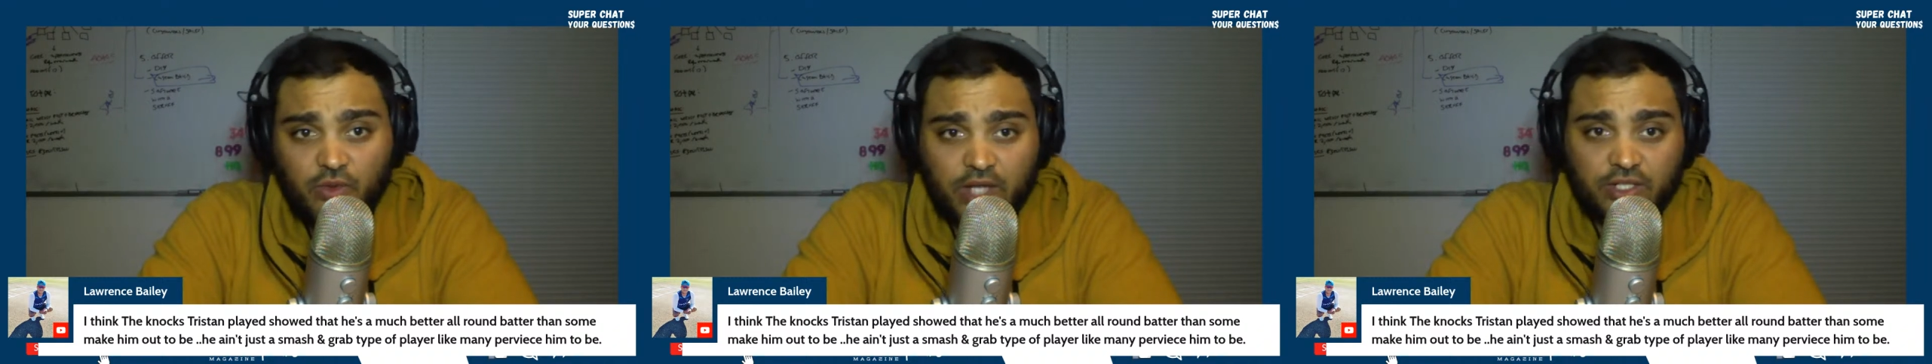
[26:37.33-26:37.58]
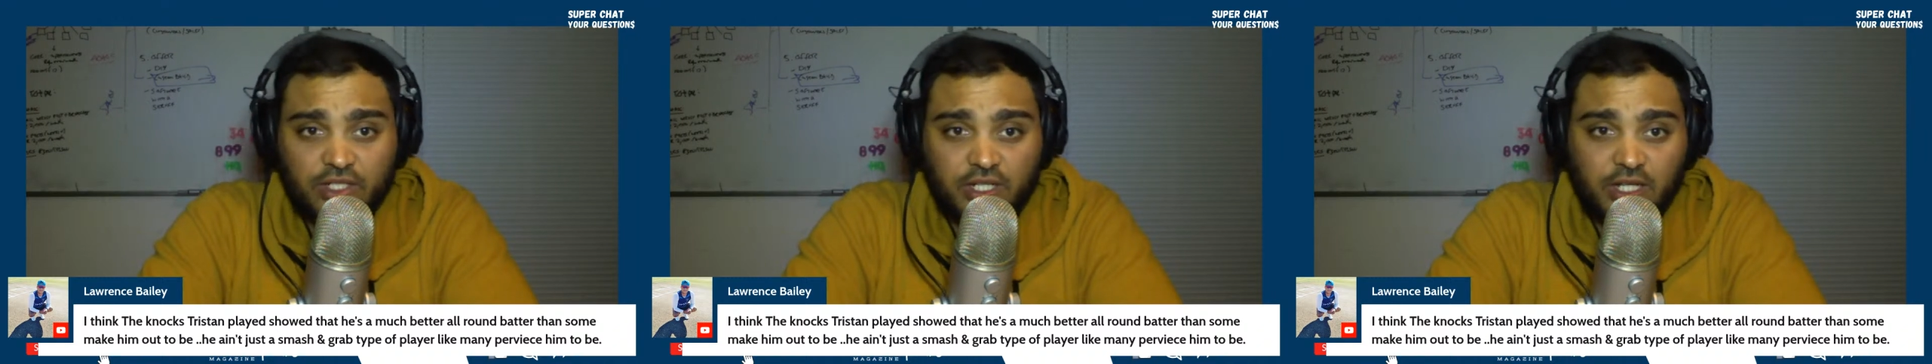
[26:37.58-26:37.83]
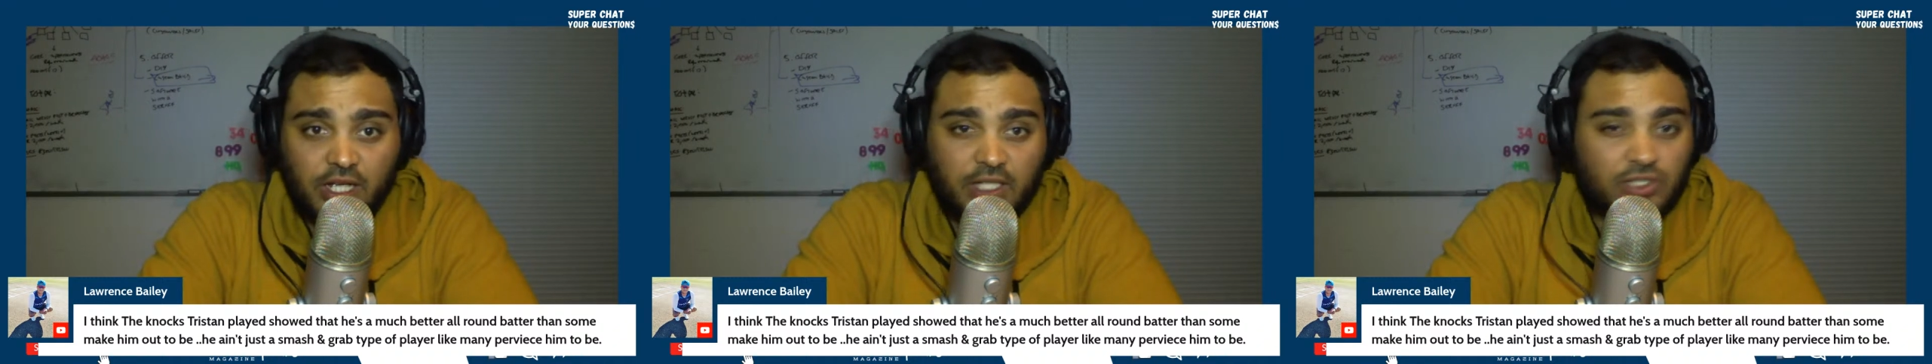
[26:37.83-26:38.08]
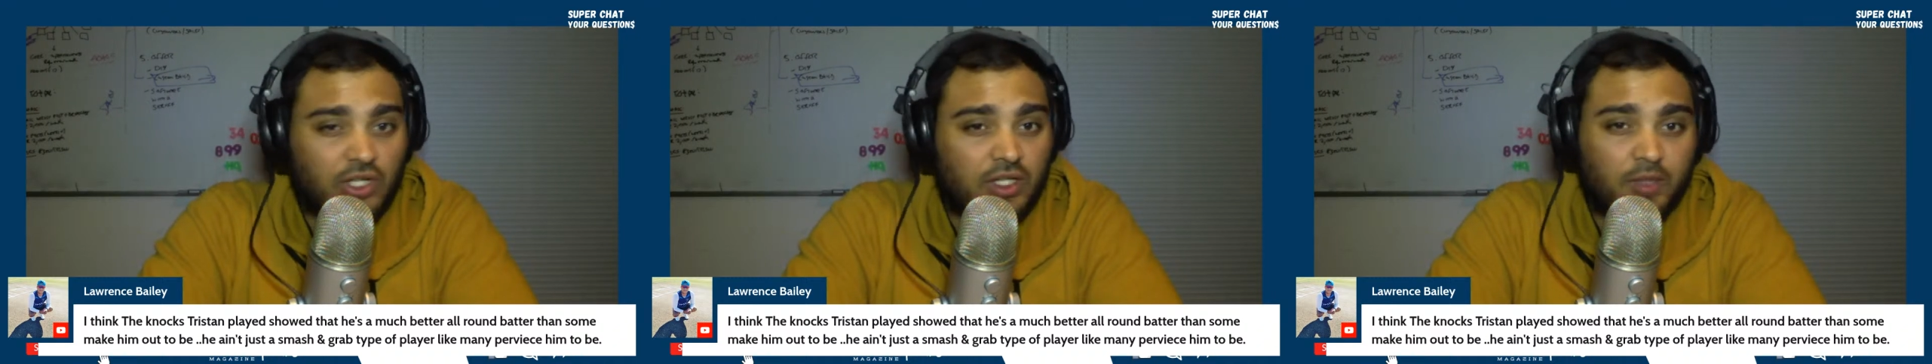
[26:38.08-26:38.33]
Actually, he's
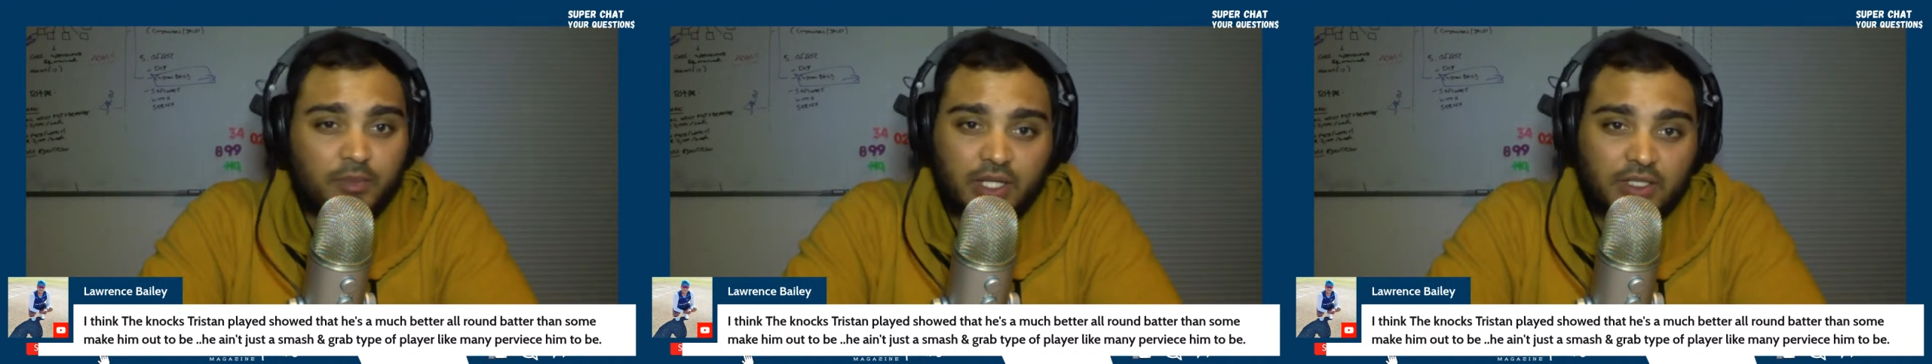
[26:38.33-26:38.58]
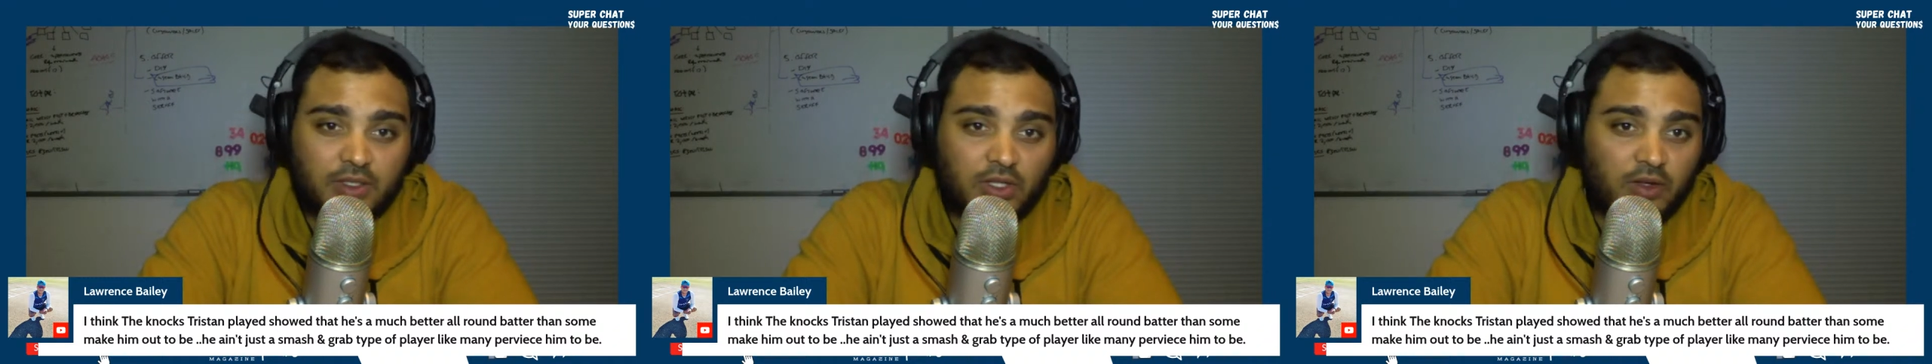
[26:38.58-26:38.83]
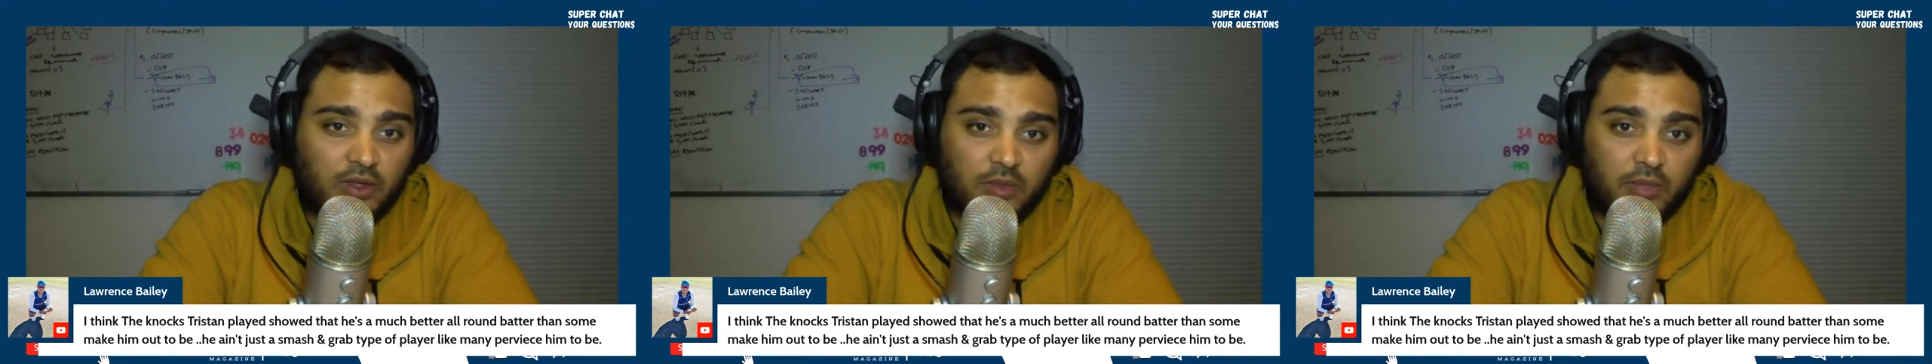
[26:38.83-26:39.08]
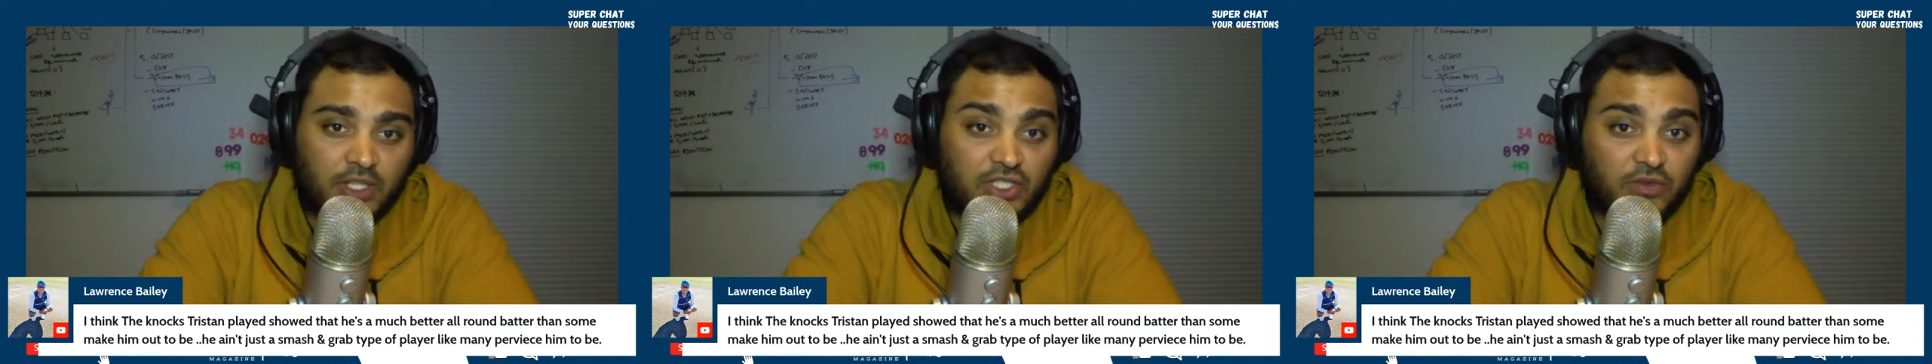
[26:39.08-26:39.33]
not the
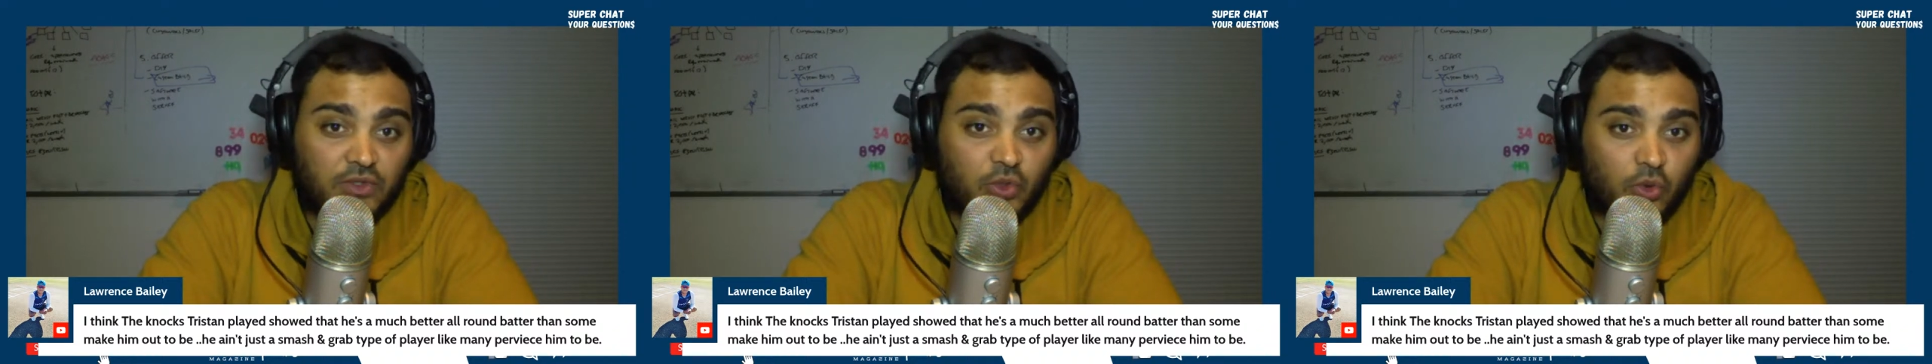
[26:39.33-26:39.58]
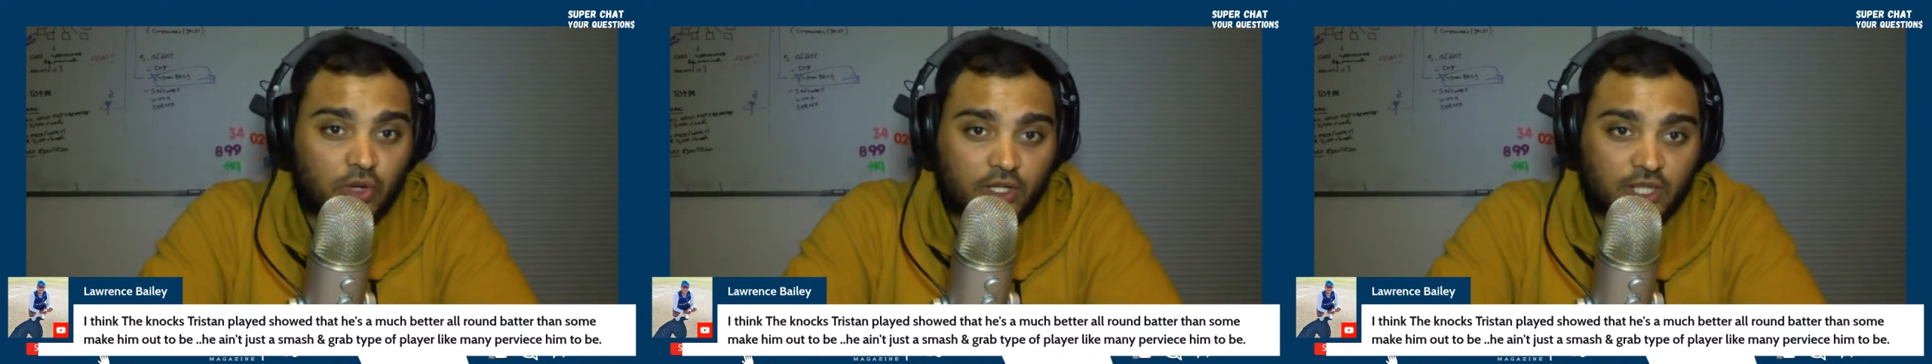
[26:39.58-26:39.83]
best of talkers.